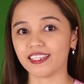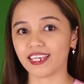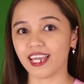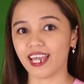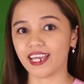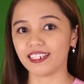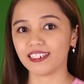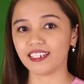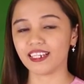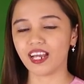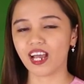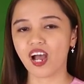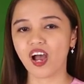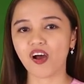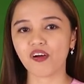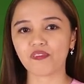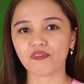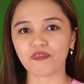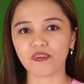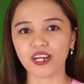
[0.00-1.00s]
then
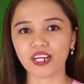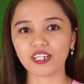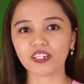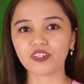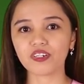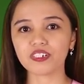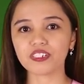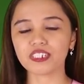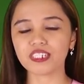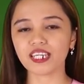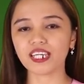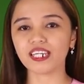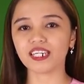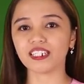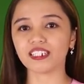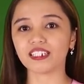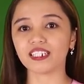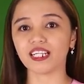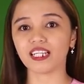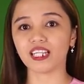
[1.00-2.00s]
records
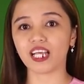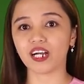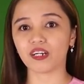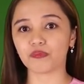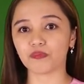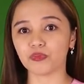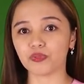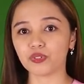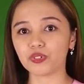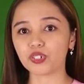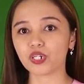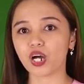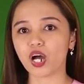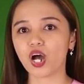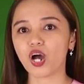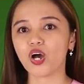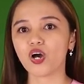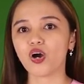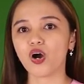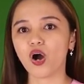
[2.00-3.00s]
in the logbook
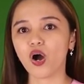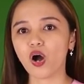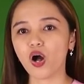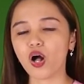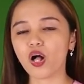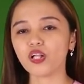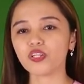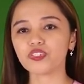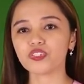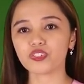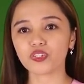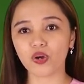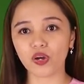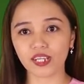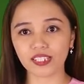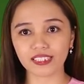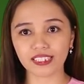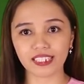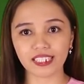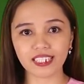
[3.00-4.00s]
all
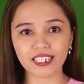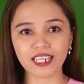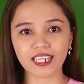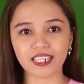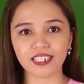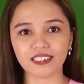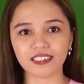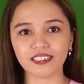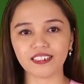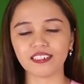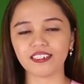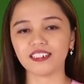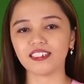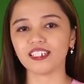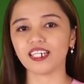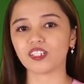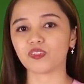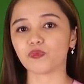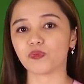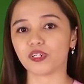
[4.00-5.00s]
soiled linen
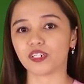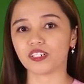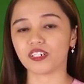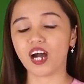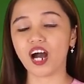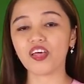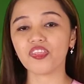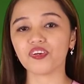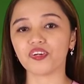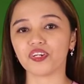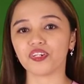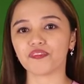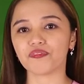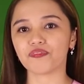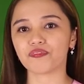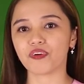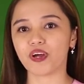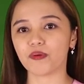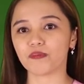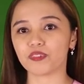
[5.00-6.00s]
that were gathered
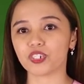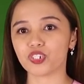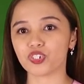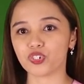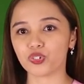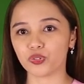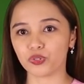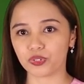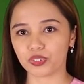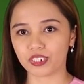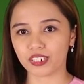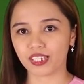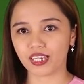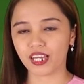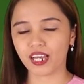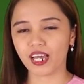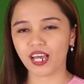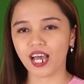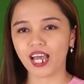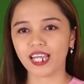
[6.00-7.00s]
from the chute,
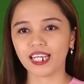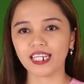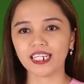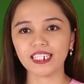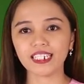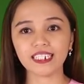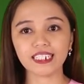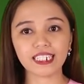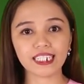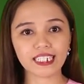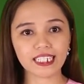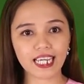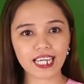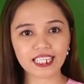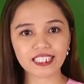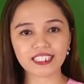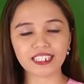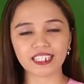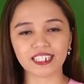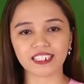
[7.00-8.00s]

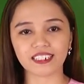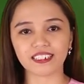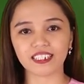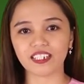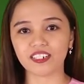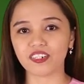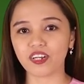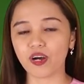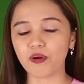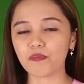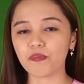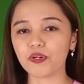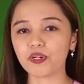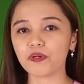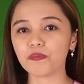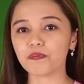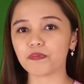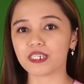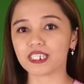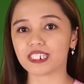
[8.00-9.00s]
indicating the number
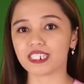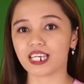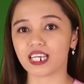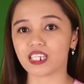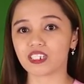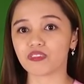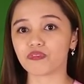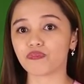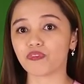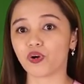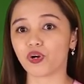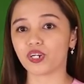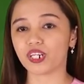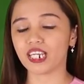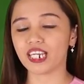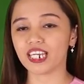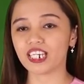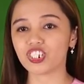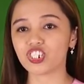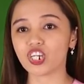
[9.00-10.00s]
of pieces for
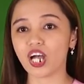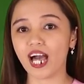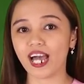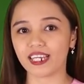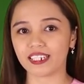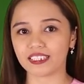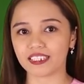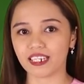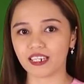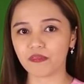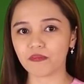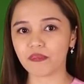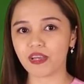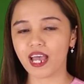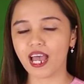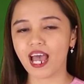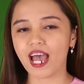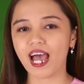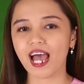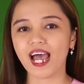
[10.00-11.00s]
each item
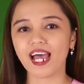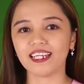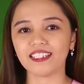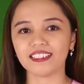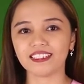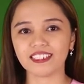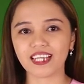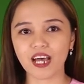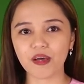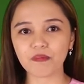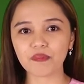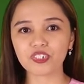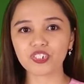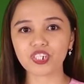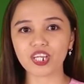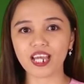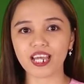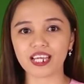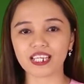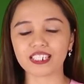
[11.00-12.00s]
and
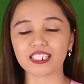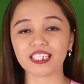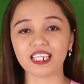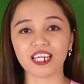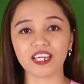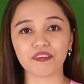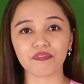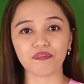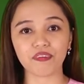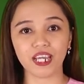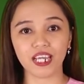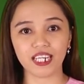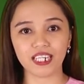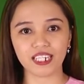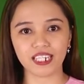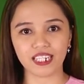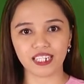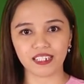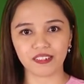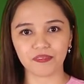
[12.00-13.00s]
damages, if
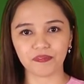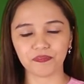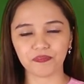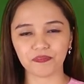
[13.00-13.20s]
any.